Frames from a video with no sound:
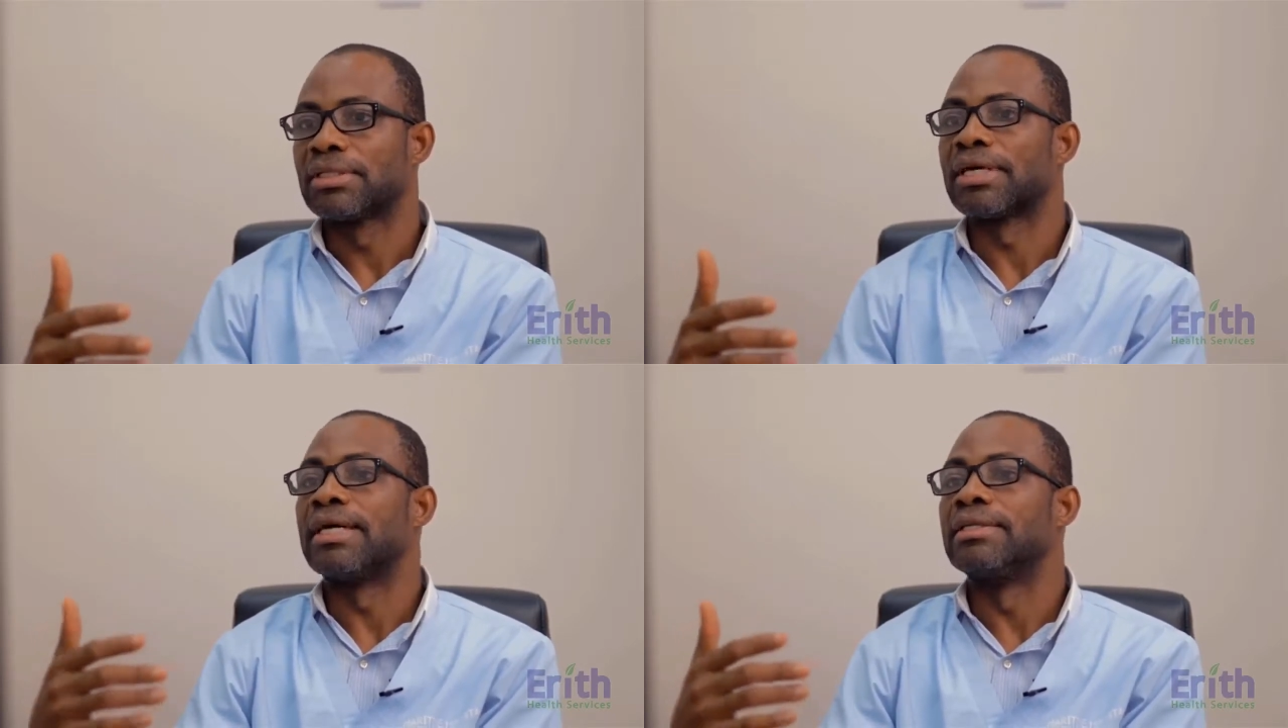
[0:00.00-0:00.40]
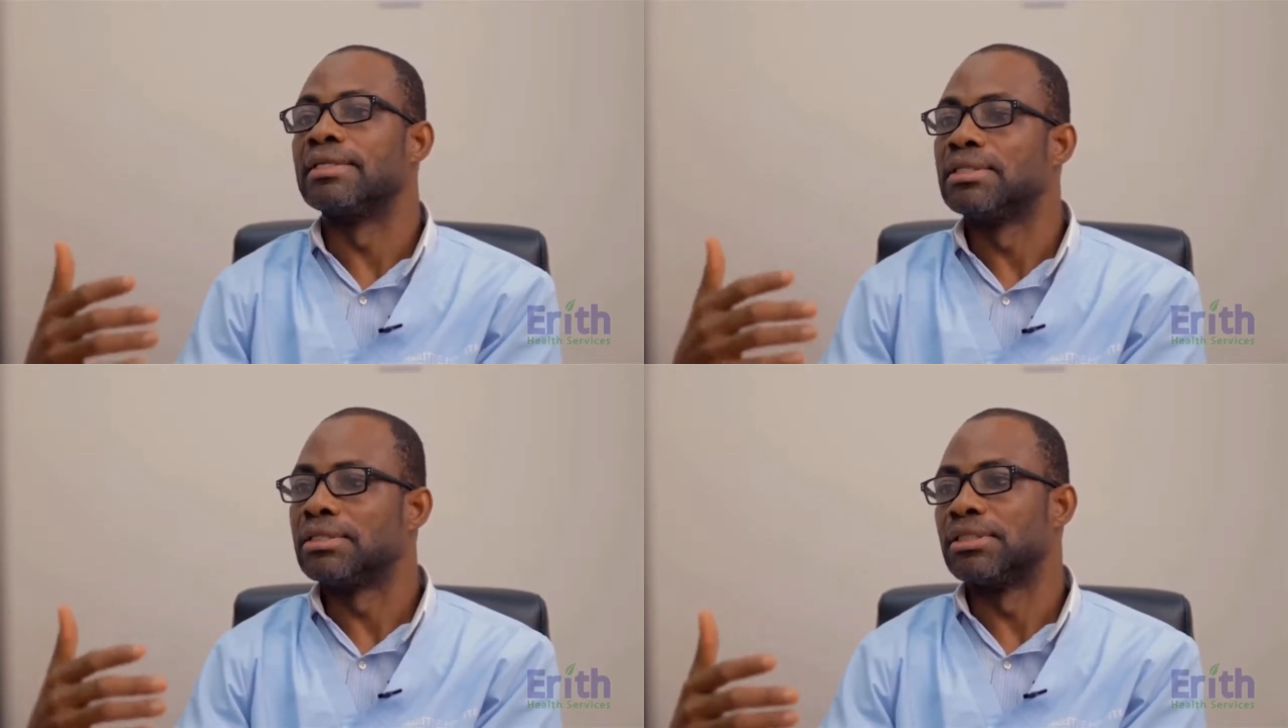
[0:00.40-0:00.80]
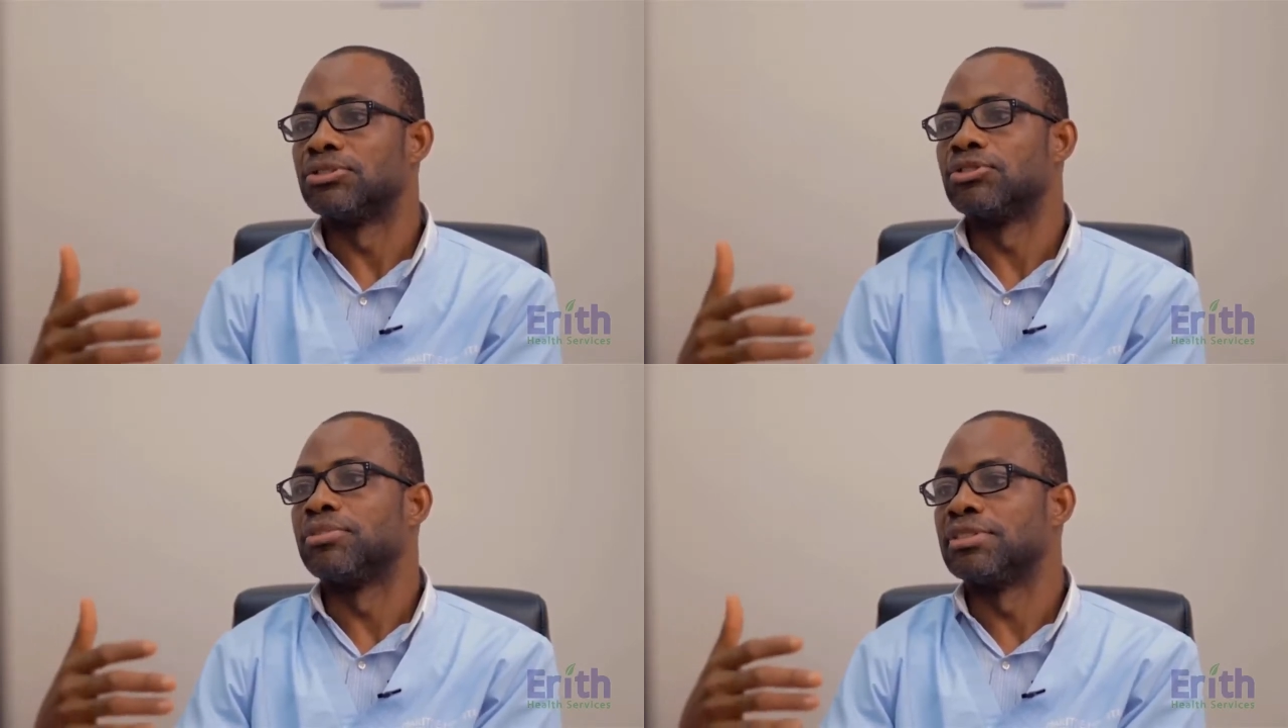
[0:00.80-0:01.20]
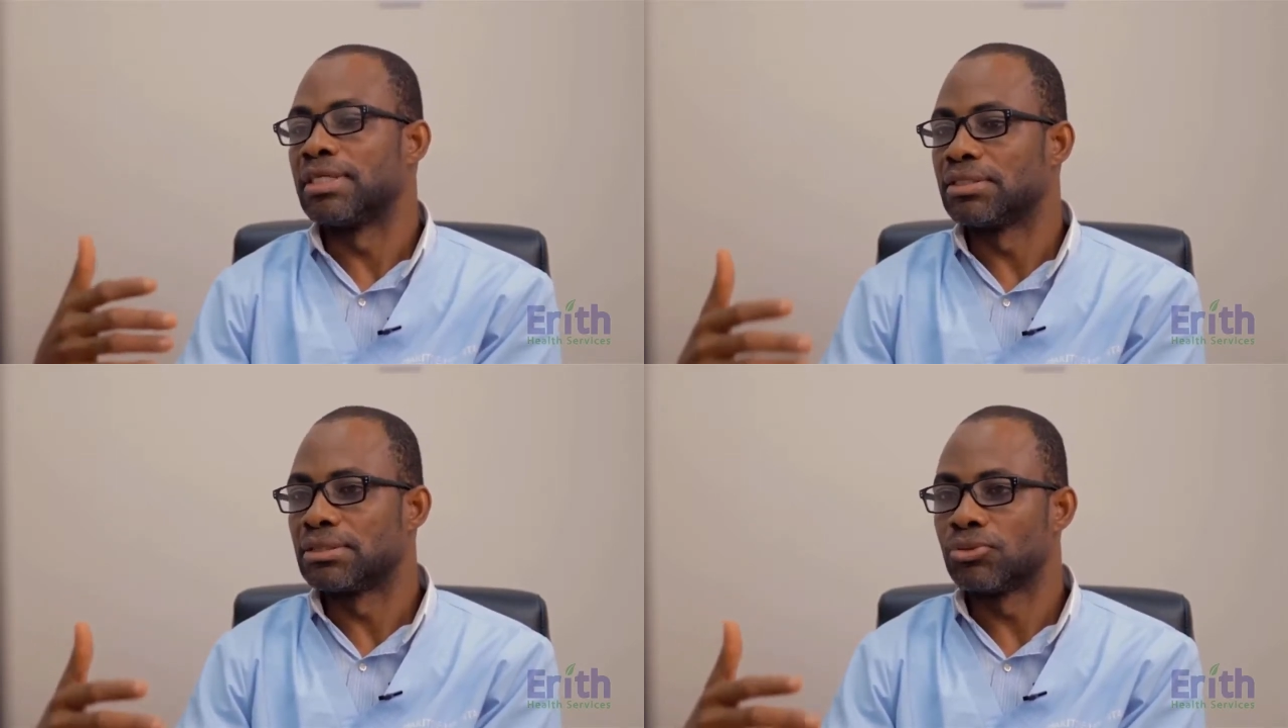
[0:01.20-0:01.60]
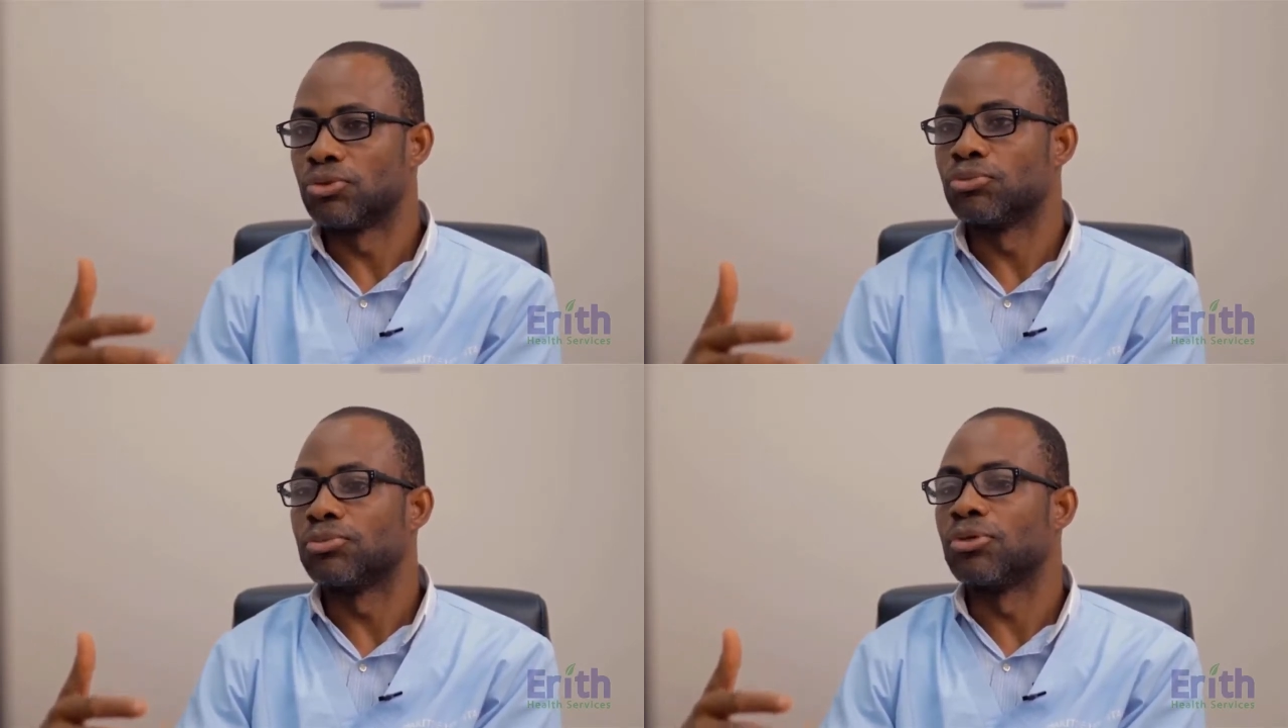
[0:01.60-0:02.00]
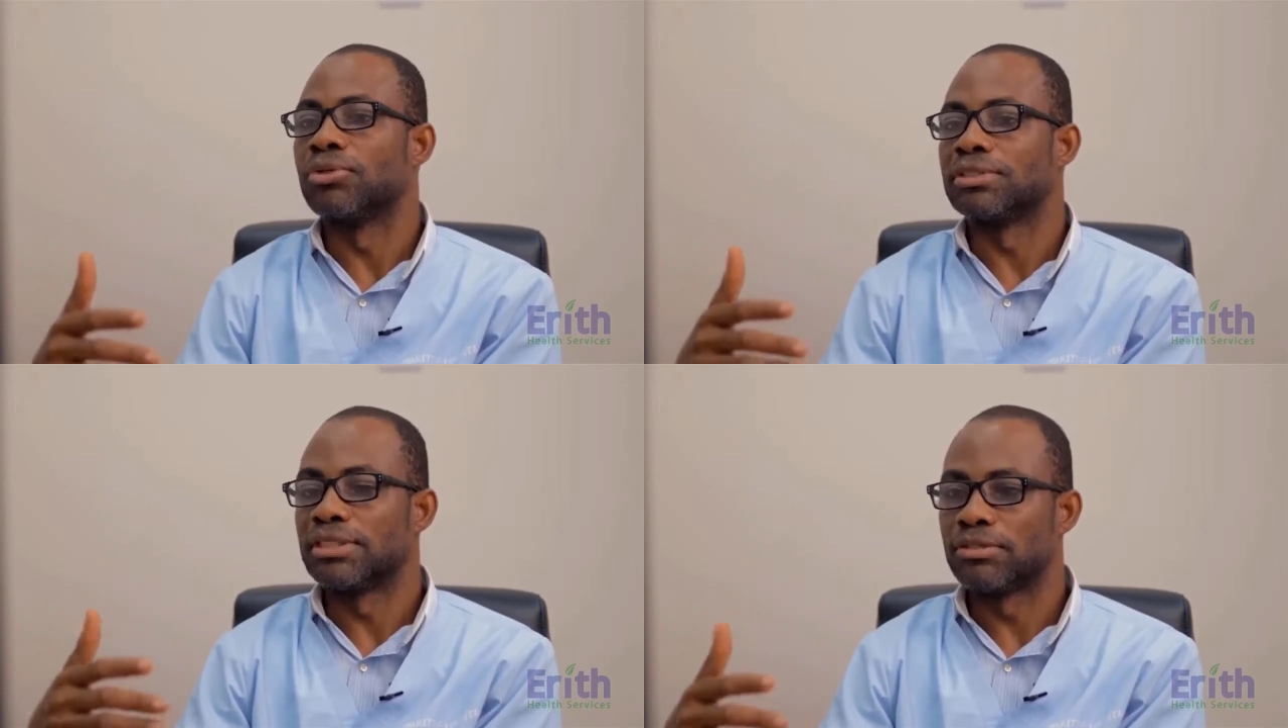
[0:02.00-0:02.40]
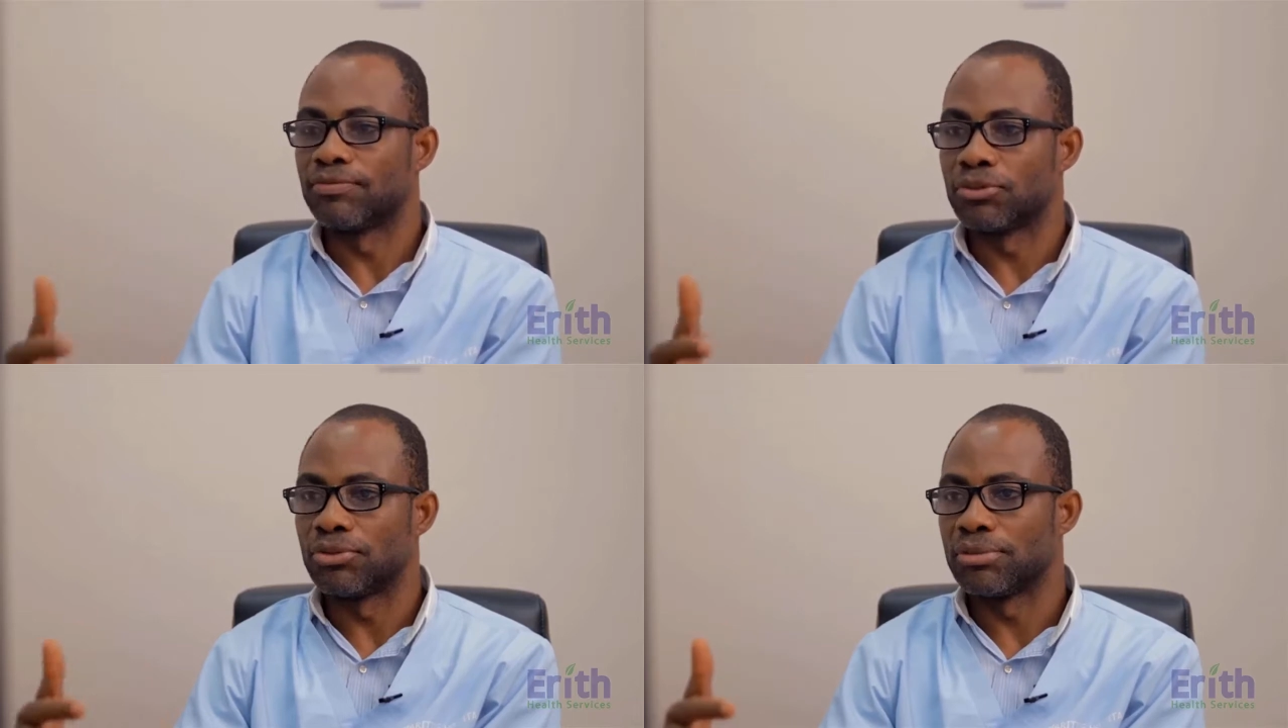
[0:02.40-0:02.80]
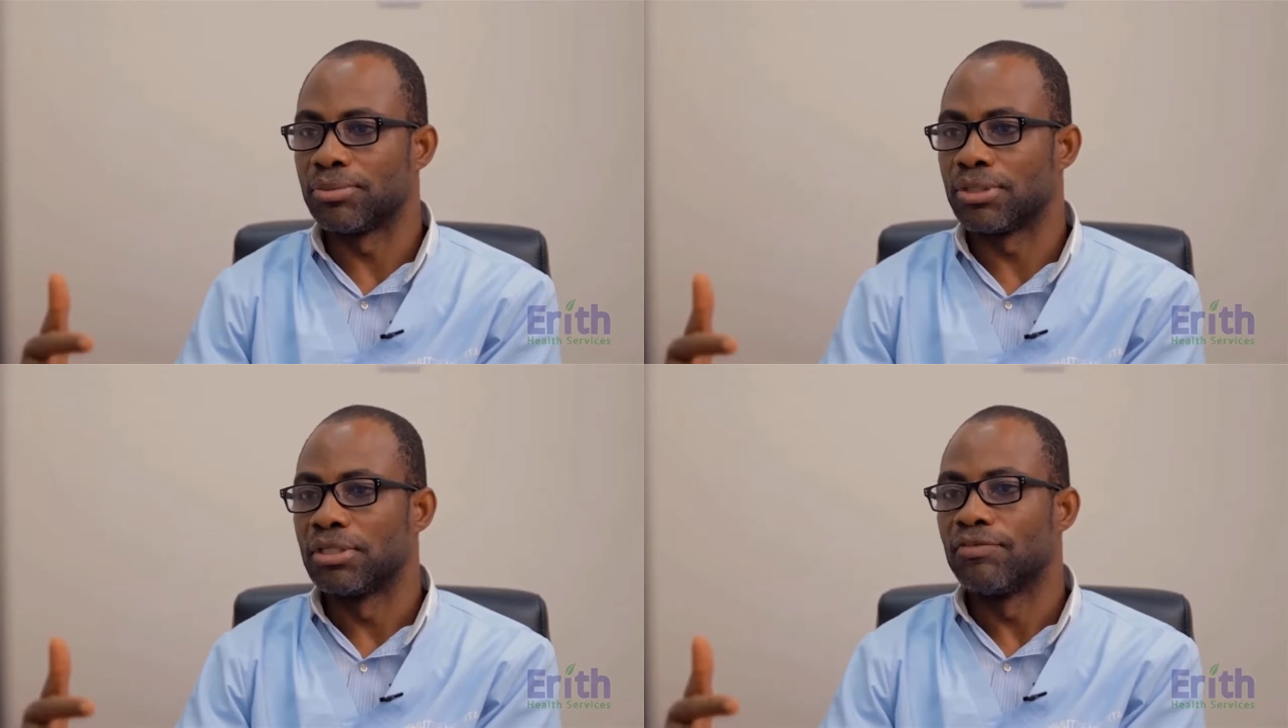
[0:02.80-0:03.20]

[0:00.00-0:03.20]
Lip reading: ideally they should be sent home or sent for treatment,